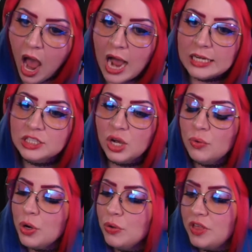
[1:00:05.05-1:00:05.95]
I don't
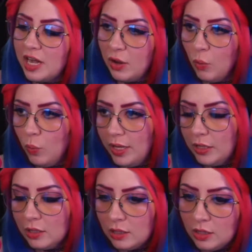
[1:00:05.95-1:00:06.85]
know that it
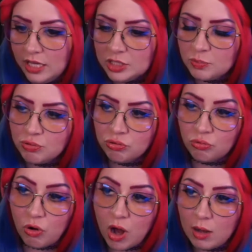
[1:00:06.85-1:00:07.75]
will. It's
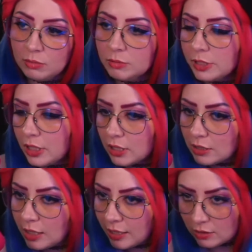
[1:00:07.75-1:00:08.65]
probably
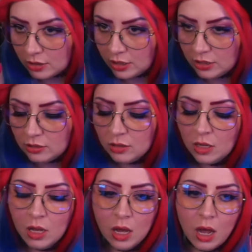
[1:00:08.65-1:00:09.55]
unlikely.
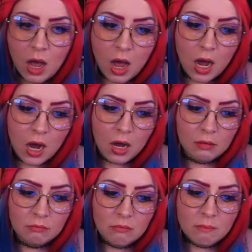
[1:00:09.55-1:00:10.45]

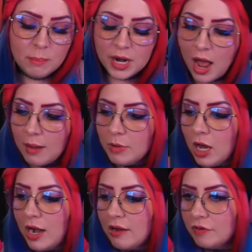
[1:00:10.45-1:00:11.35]
But I'm
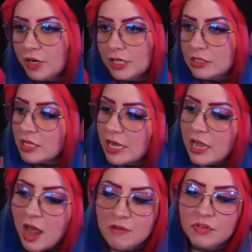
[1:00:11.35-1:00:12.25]
not ever gonna say
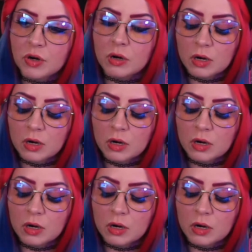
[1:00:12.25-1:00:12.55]
never.